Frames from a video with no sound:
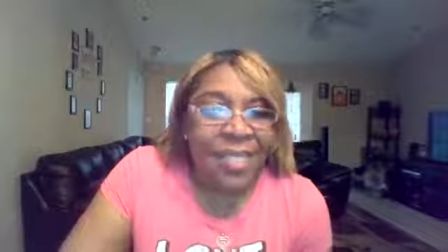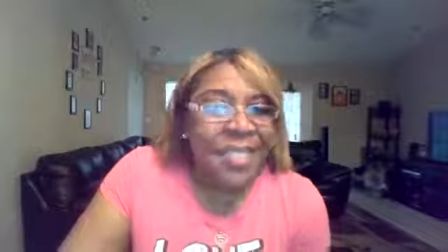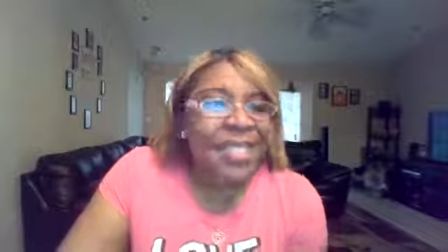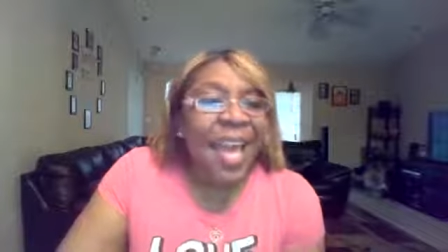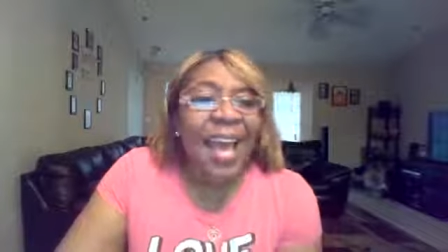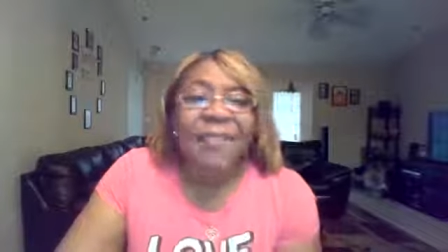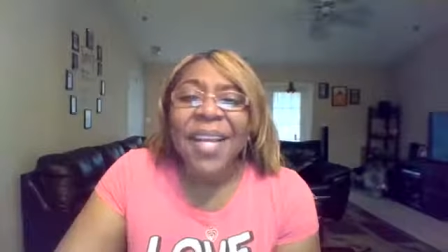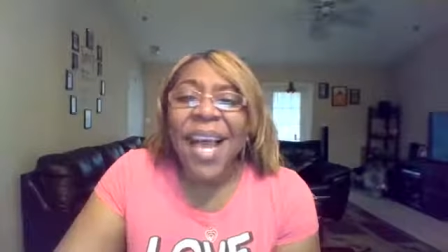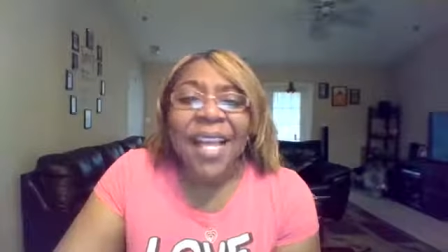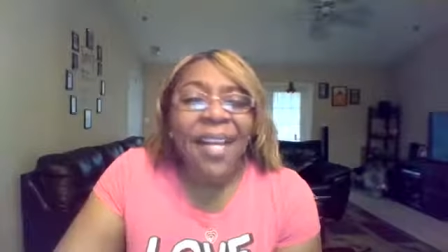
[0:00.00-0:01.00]
He says,
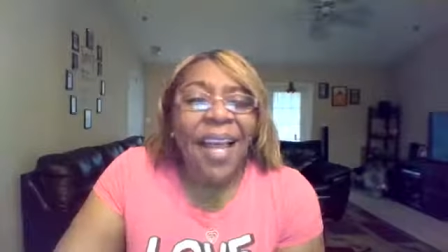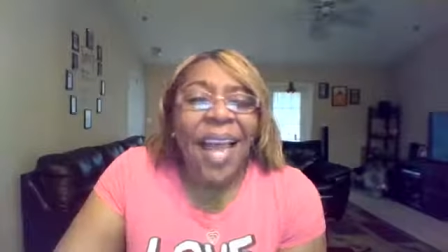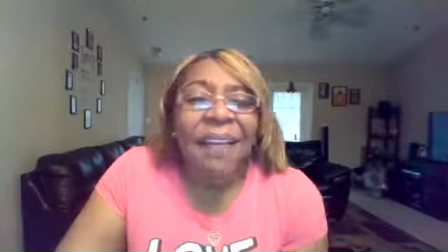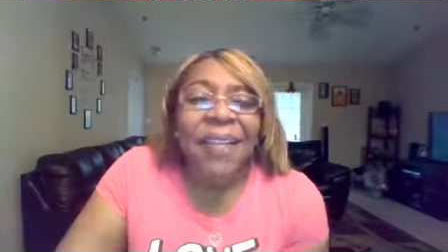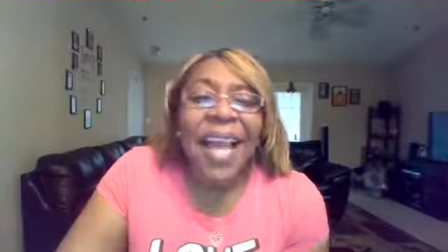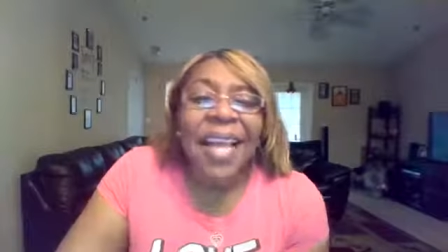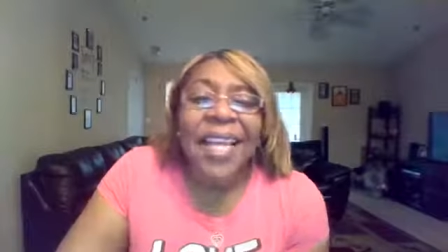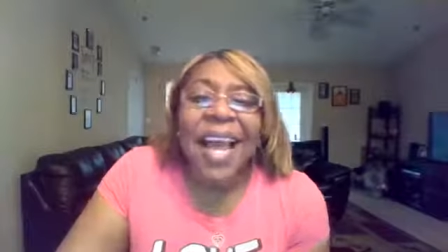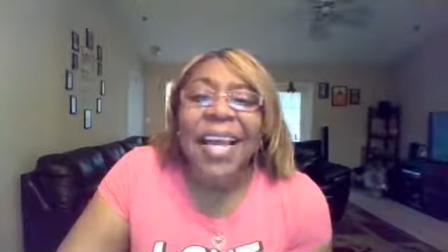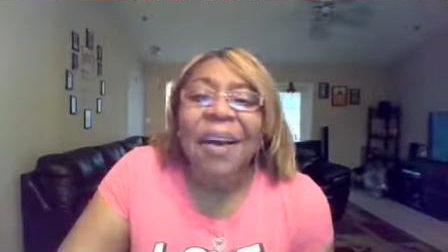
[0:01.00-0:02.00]
Haven't I? Haven't I
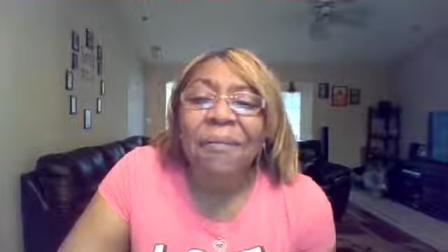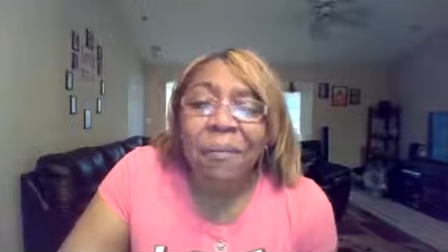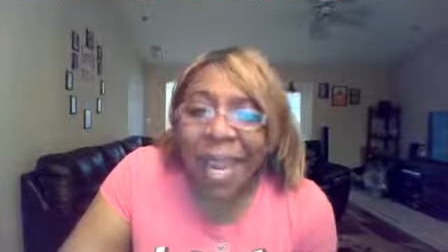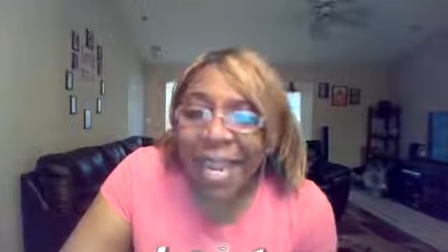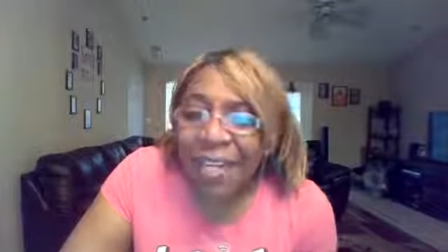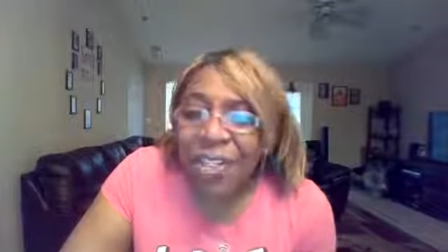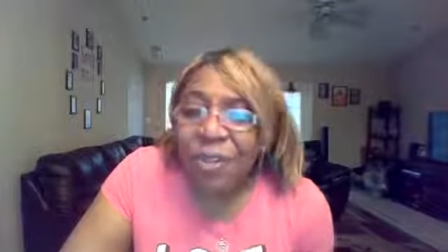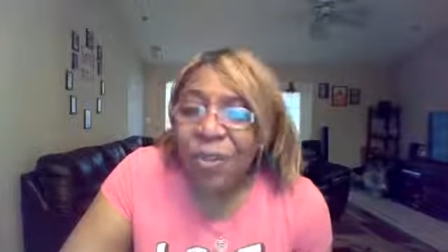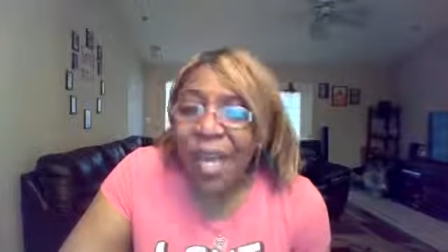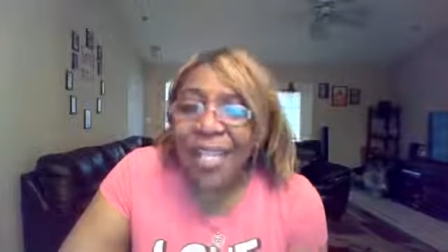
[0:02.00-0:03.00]
not
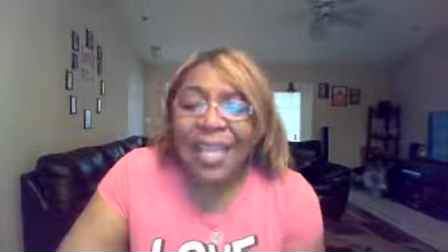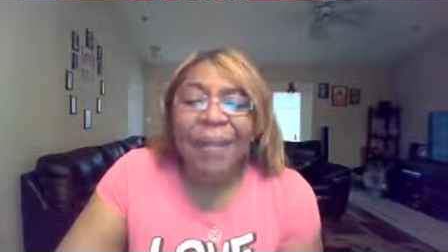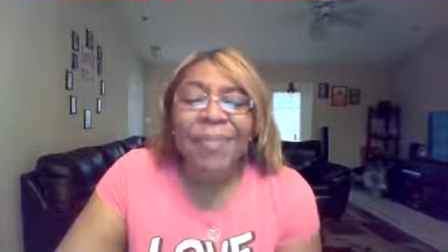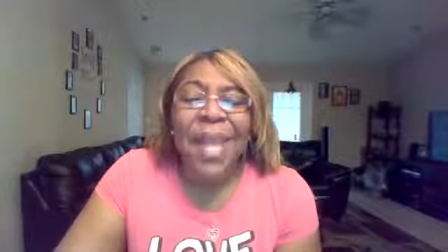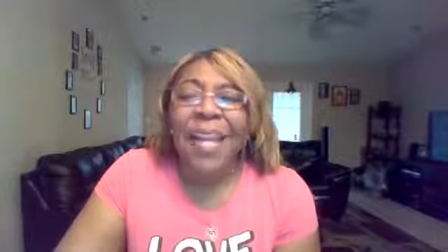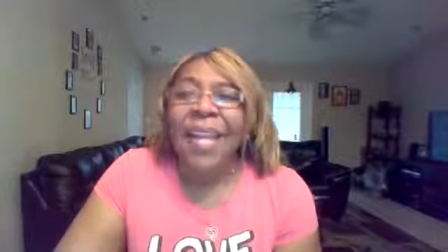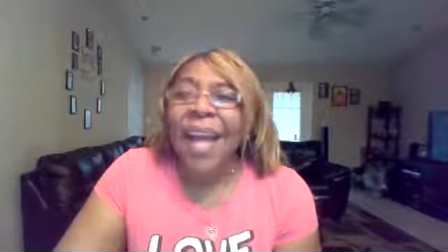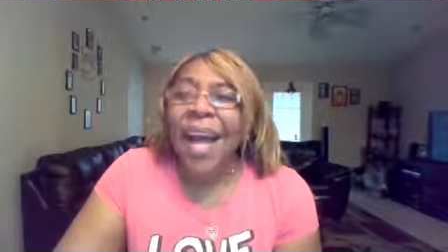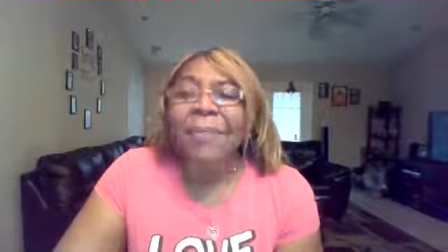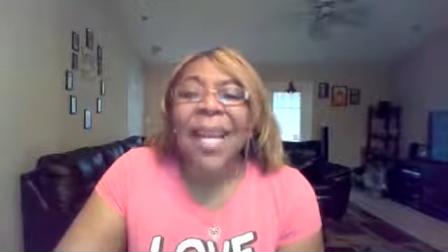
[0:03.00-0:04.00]
commanded you, Gus? I'm not,
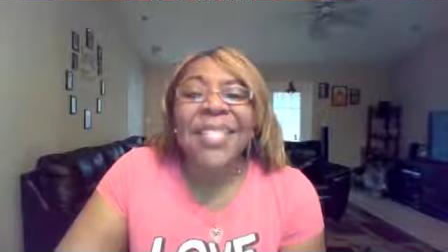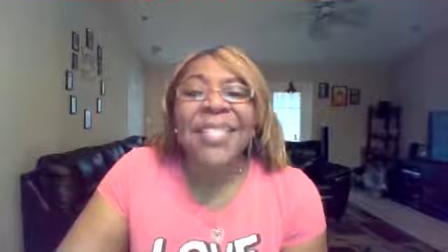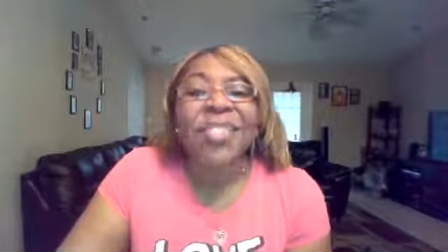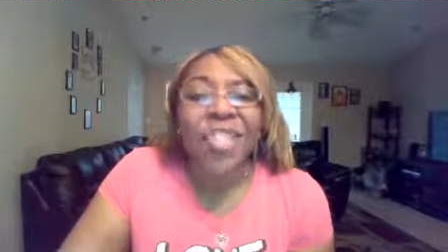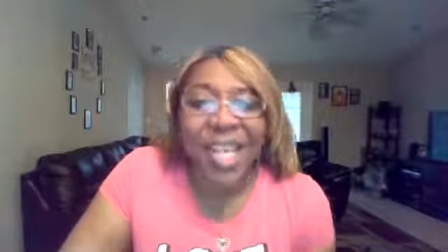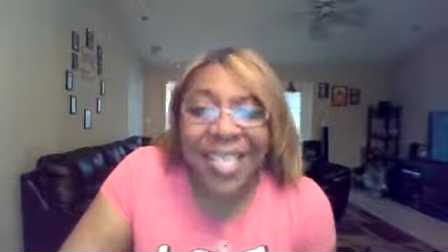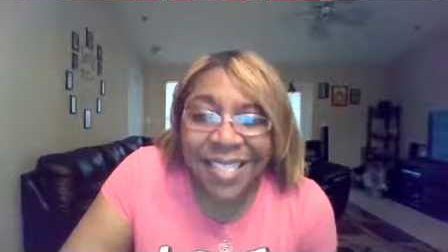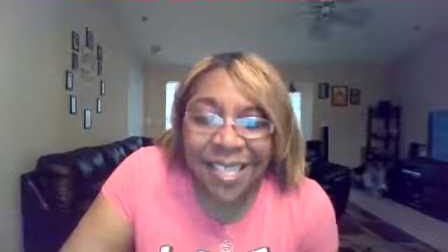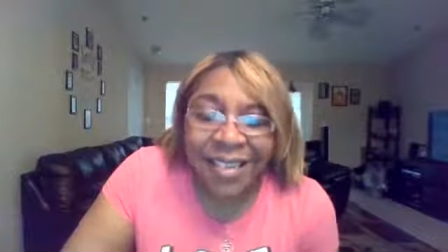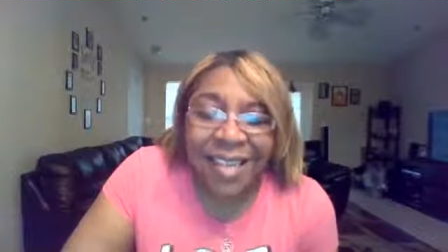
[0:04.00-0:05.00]
I'm not
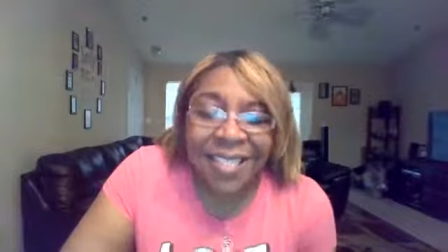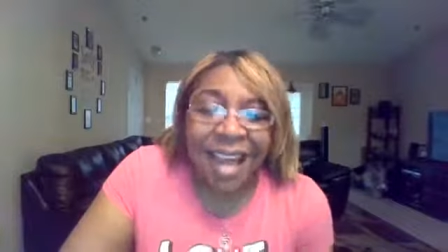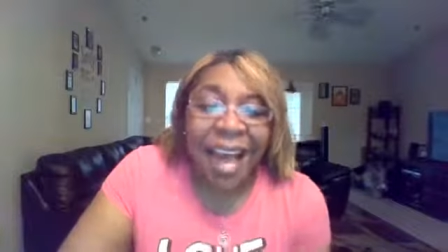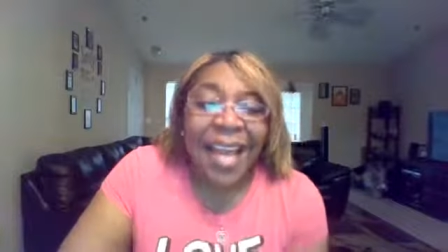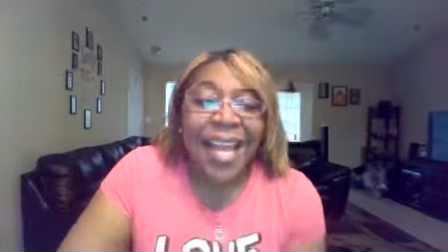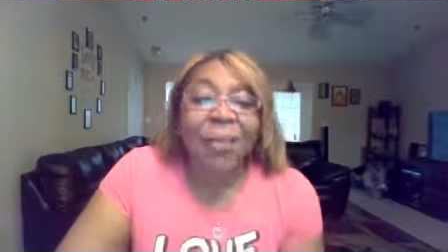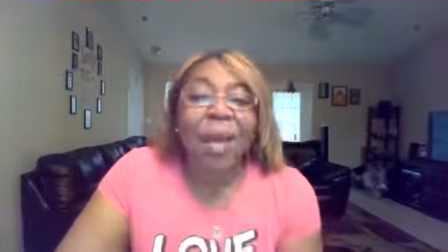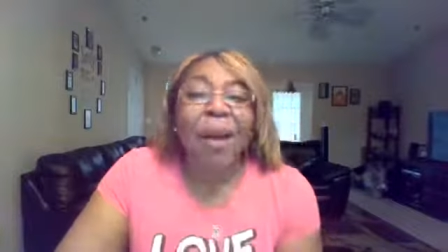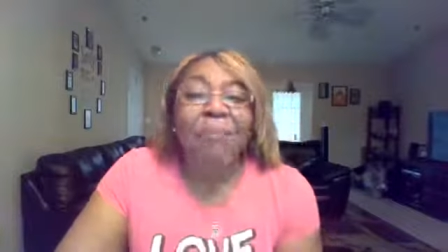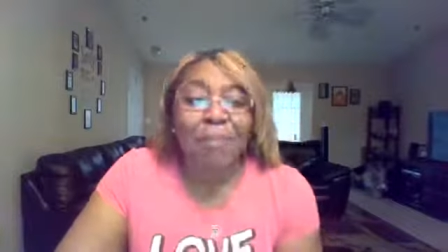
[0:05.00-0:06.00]
suggesting this. I
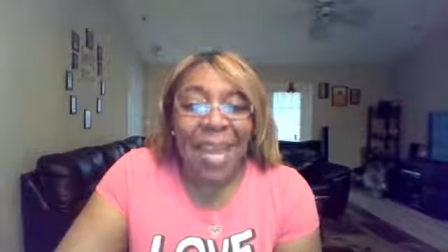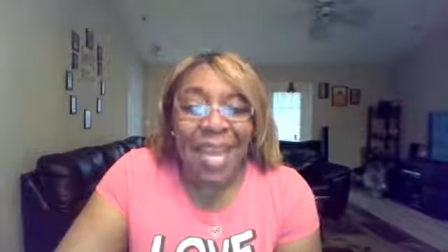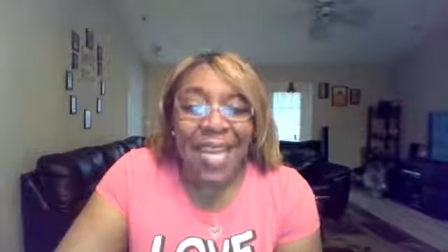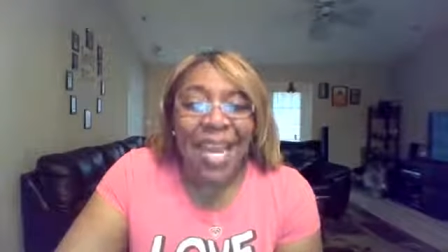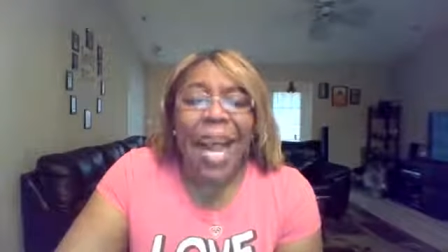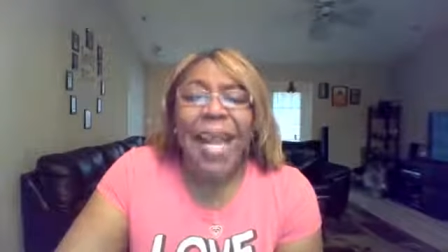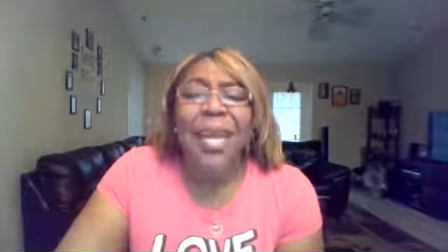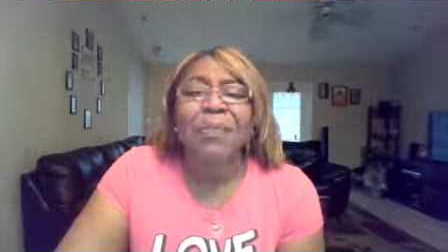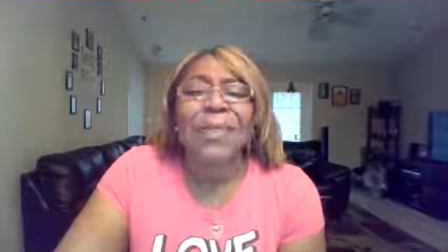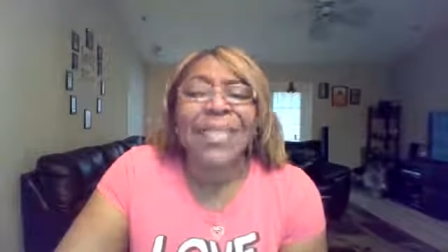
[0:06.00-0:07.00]
am commanding. I
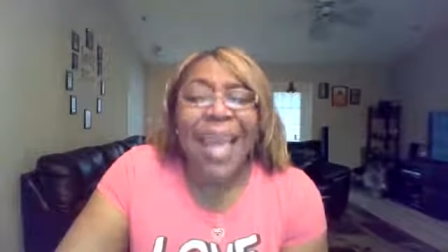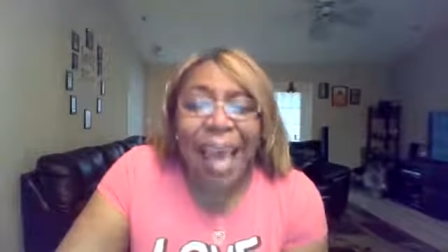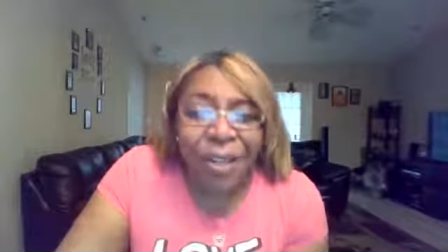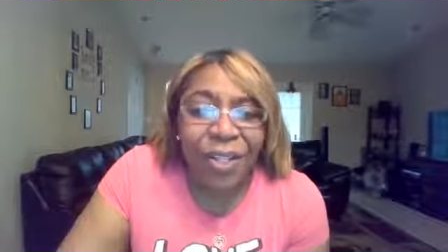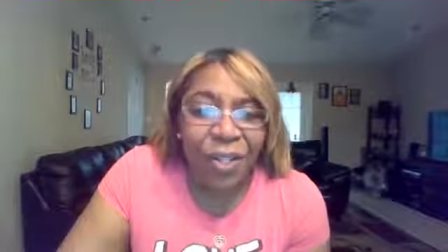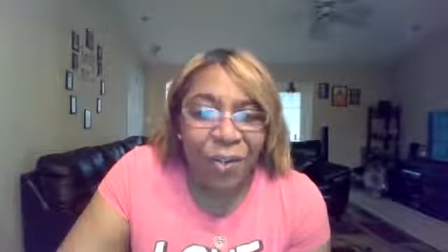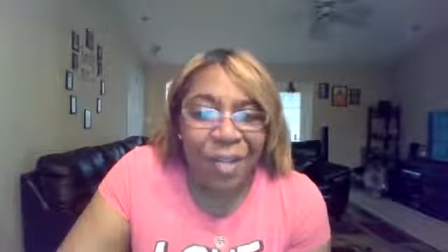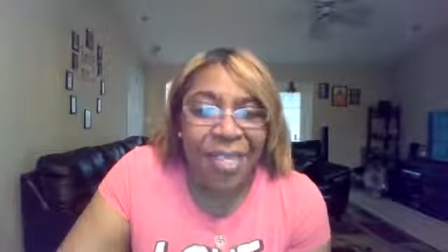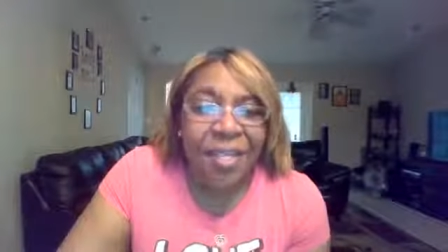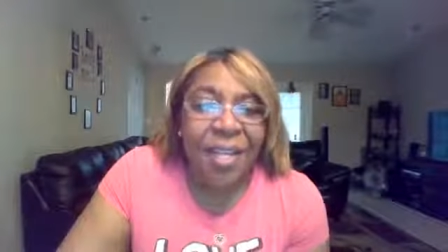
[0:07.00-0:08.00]
am telling
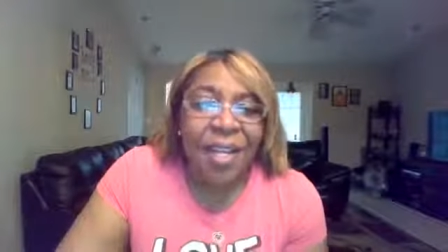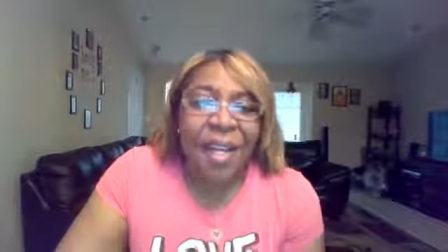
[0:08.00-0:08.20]
you this.